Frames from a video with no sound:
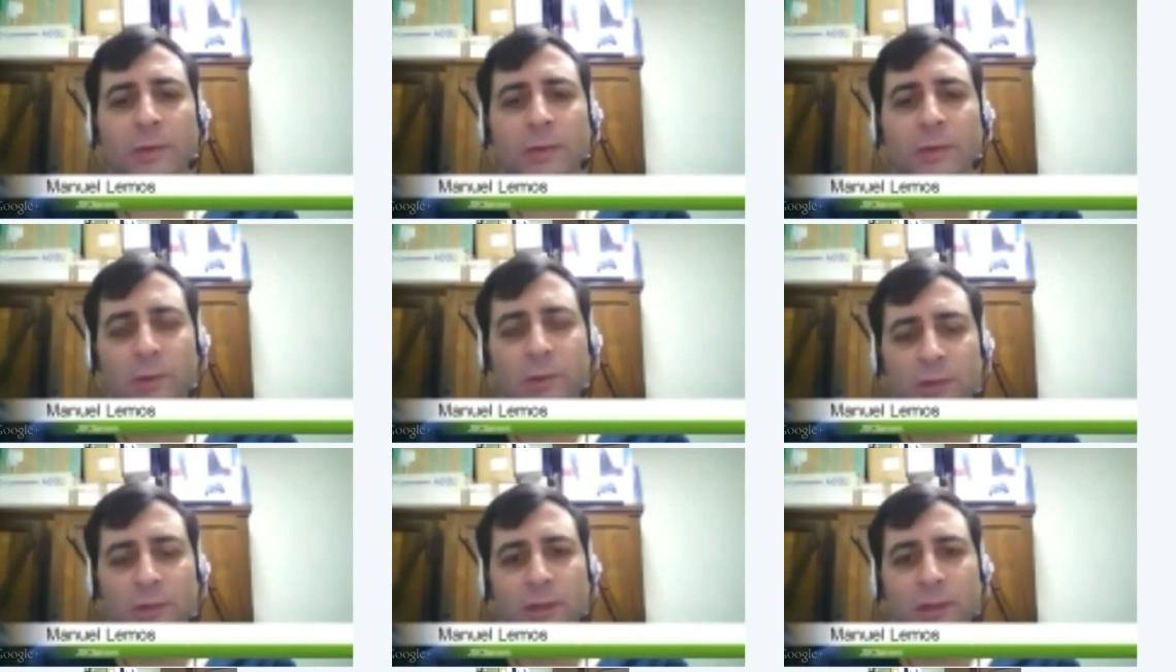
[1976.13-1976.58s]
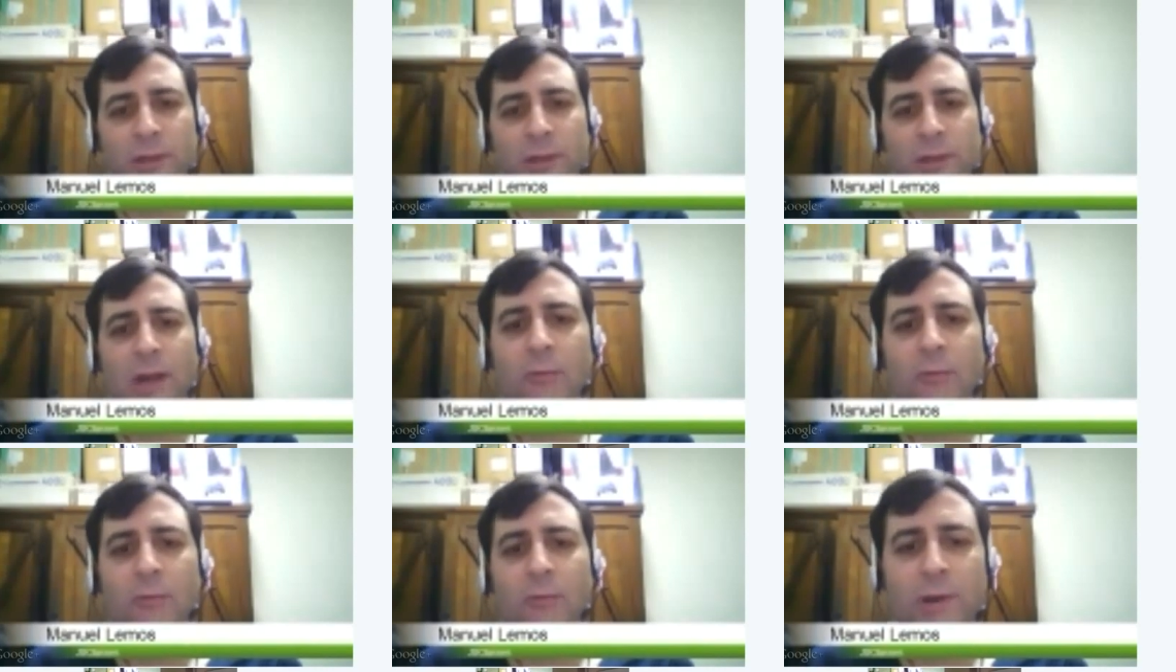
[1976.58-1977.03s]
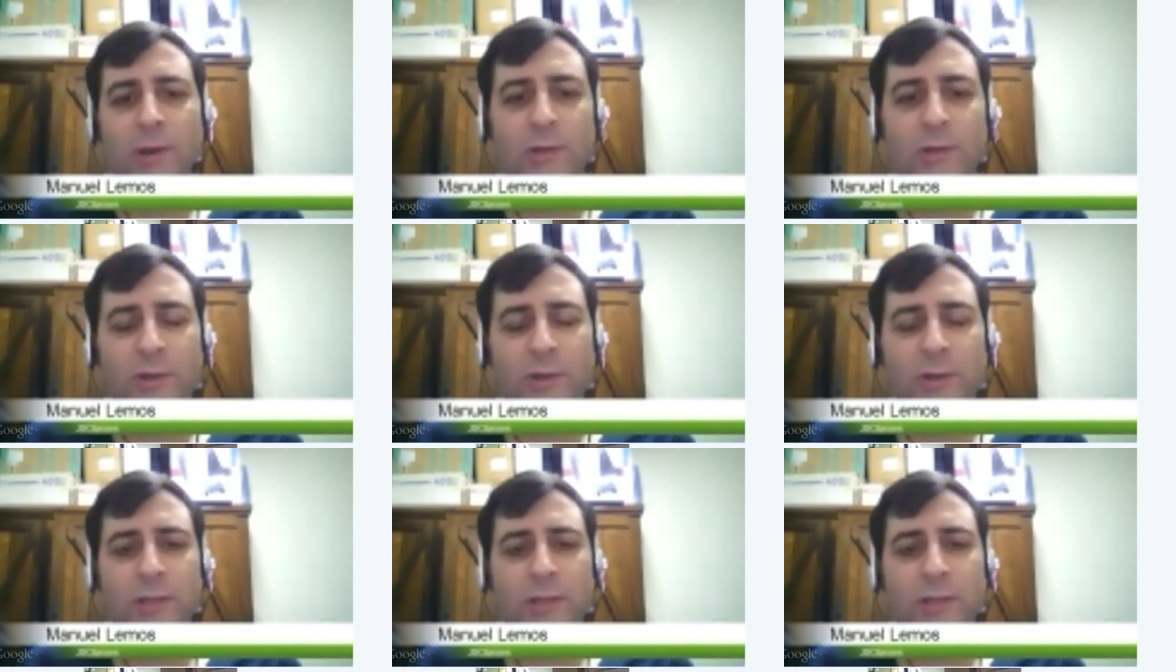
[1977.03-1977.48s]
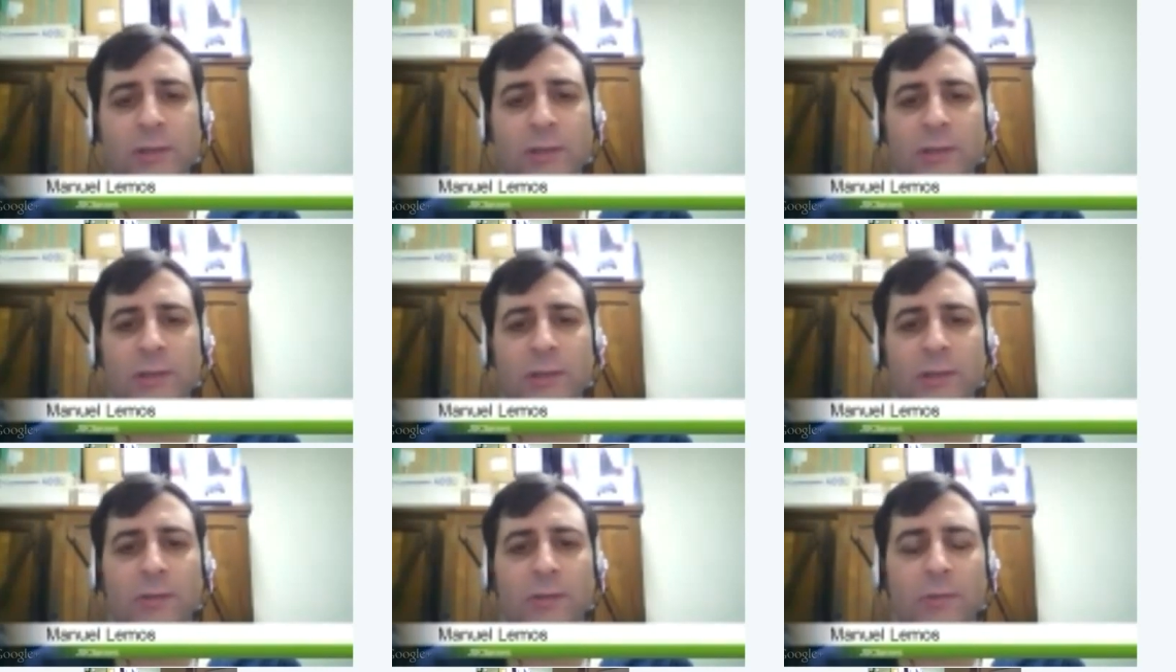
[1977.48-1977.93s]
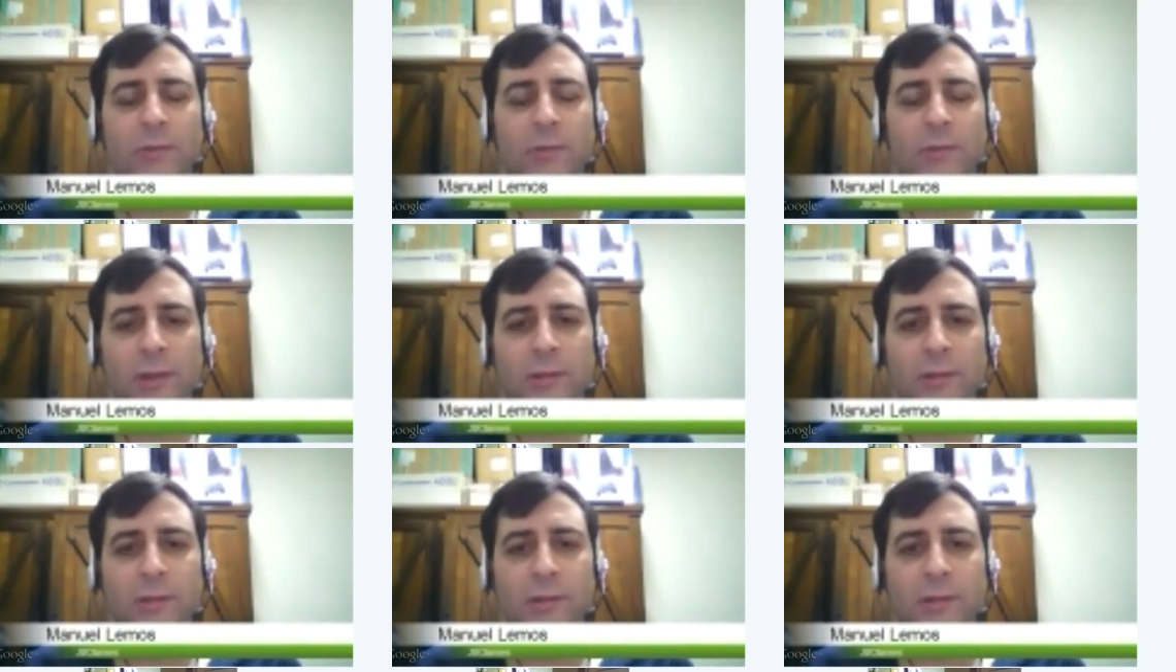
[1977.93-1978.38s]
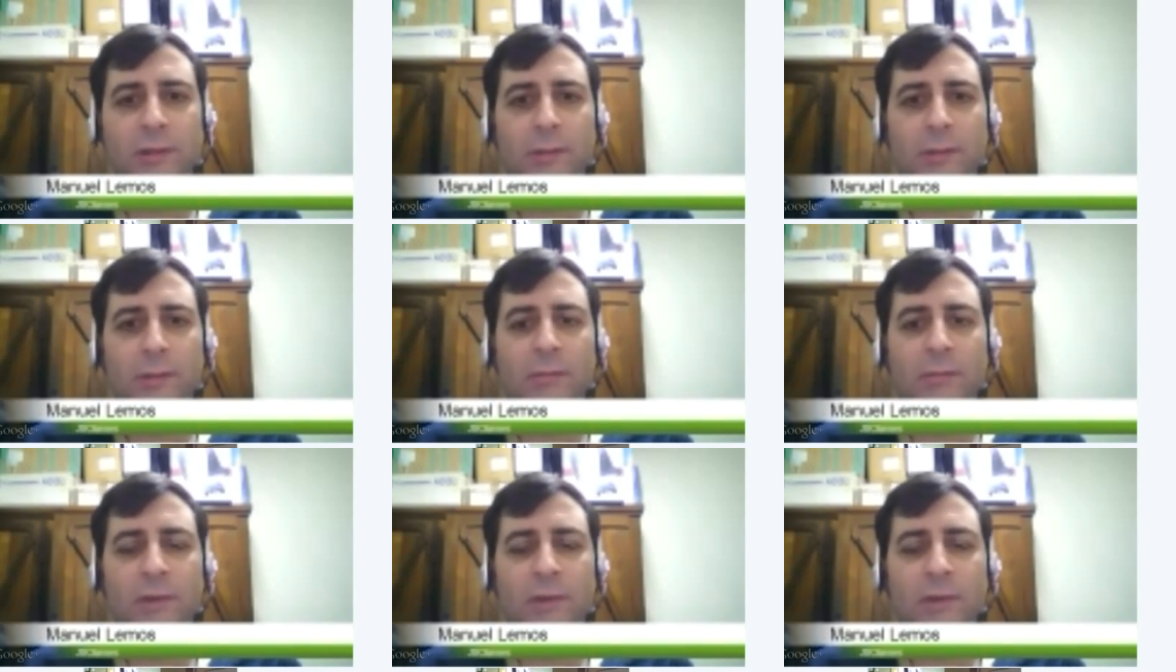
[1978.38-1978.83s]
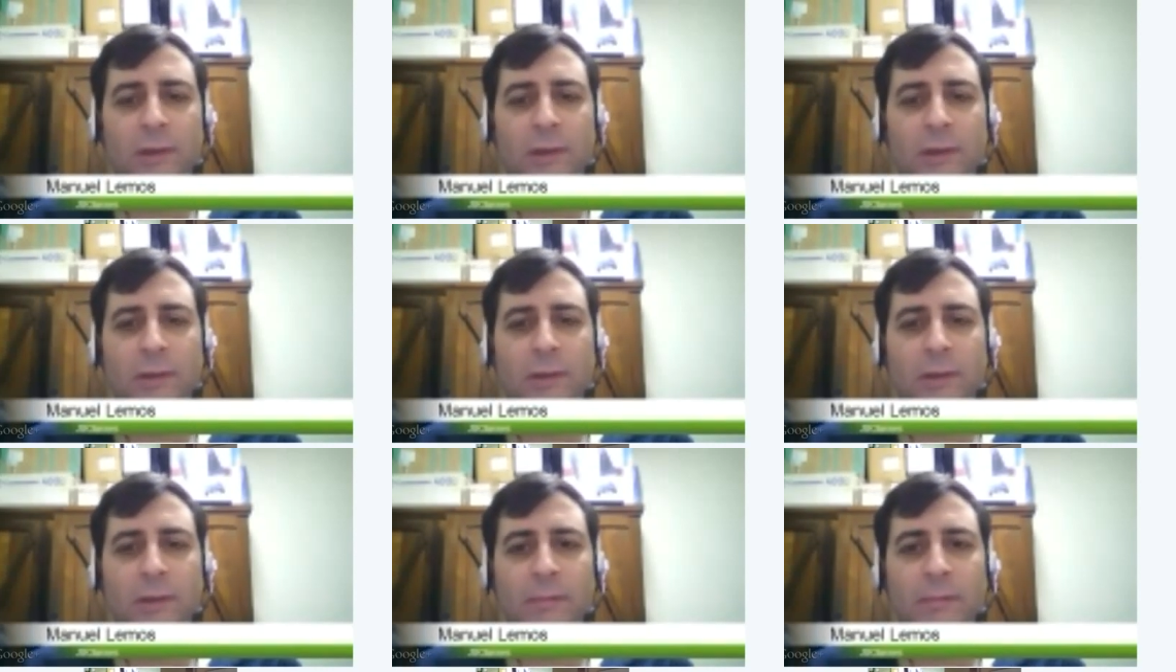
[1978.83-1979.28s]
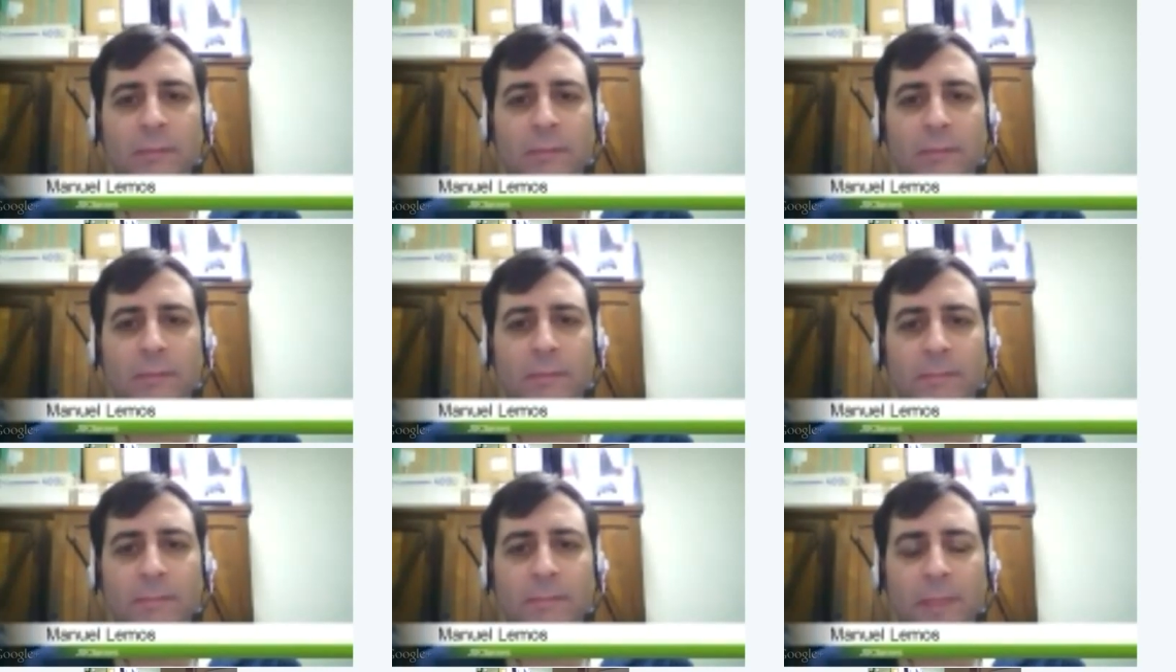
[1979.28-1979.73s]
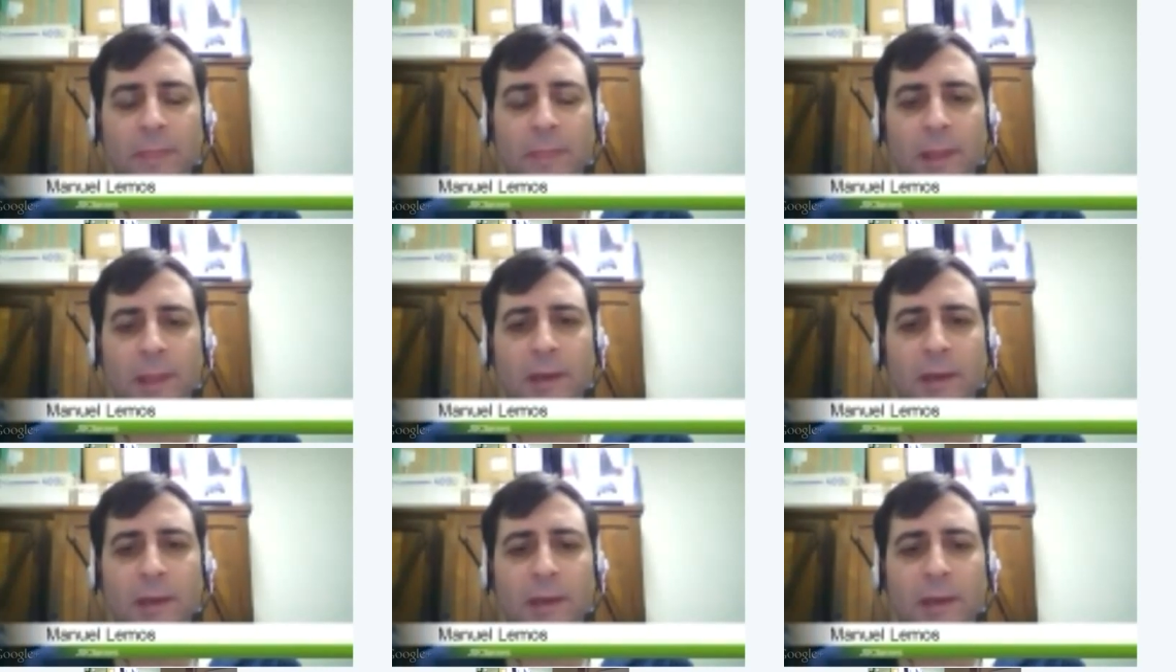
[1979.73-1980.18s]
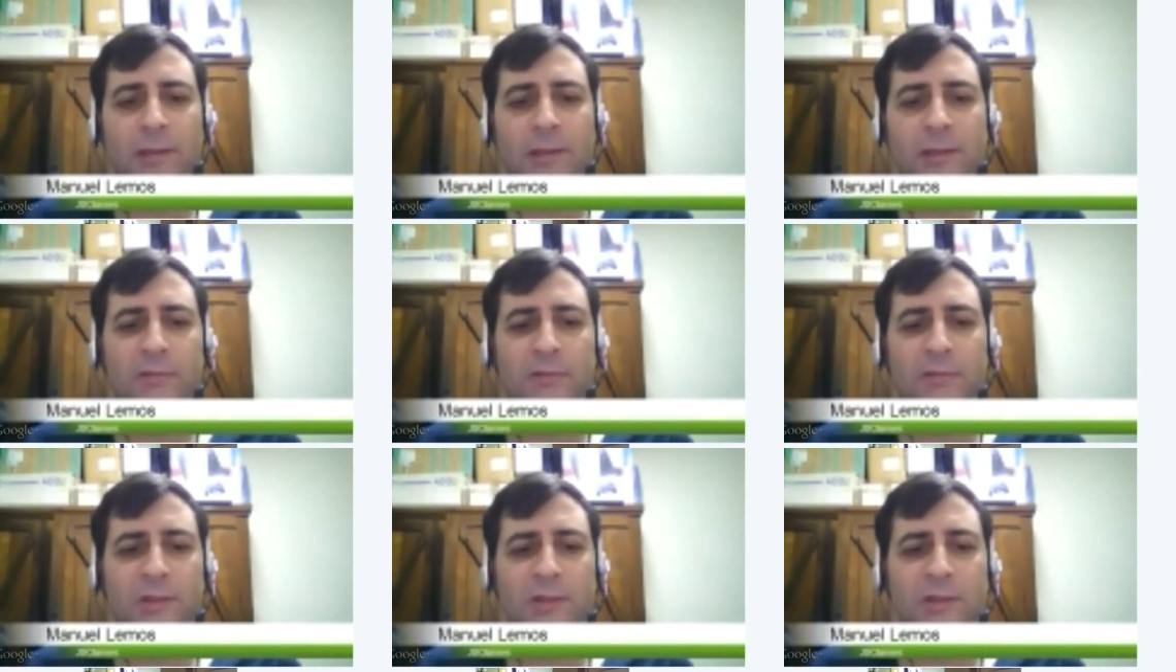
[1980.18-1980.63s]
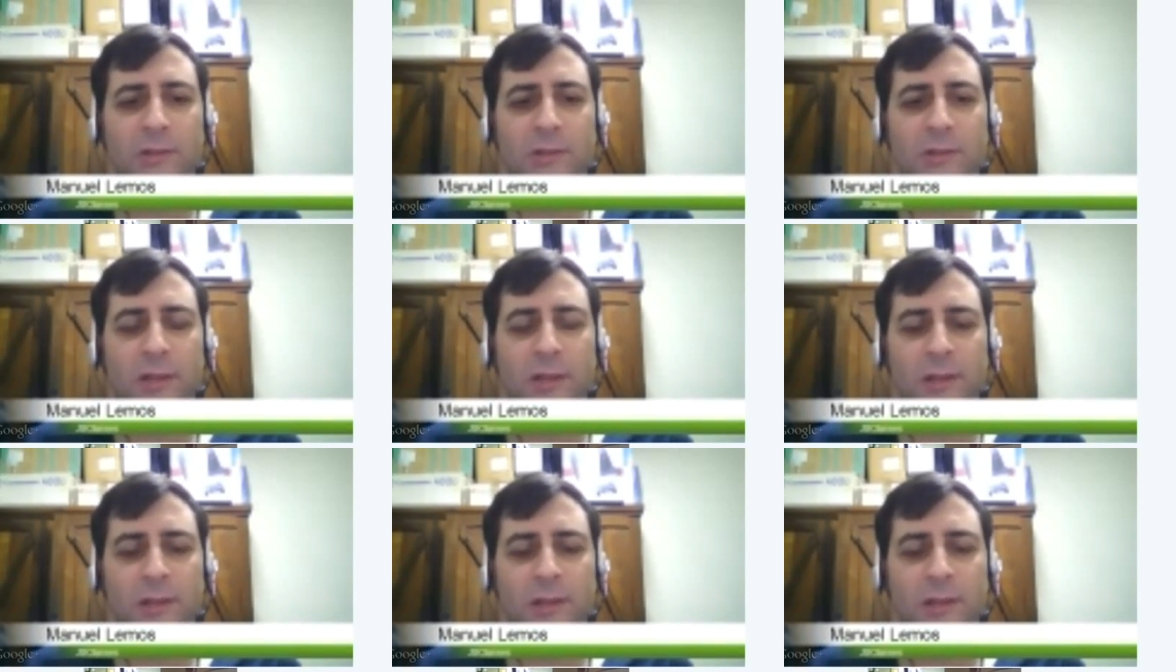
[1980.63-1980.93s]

features were addressed with some enhancements